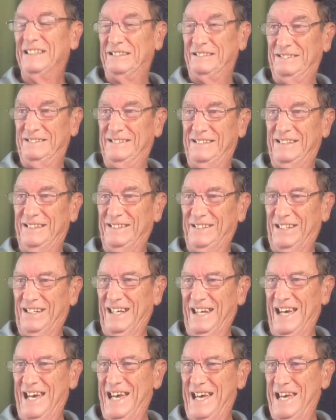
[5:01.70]

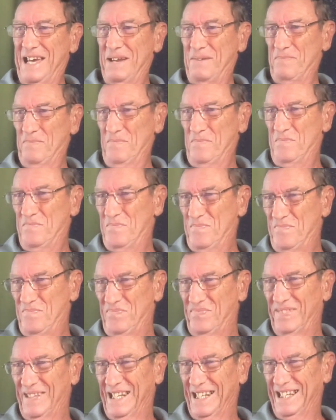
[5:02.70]
Okay.
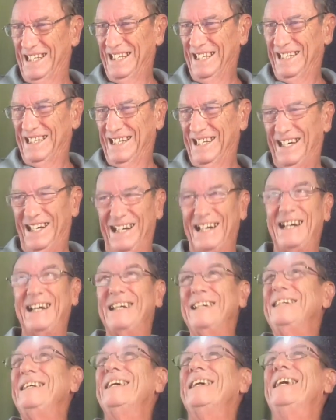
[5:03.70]
Oh,
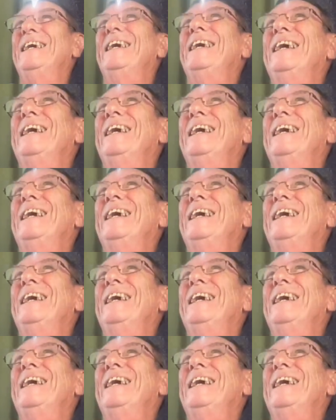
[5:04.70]
yeah.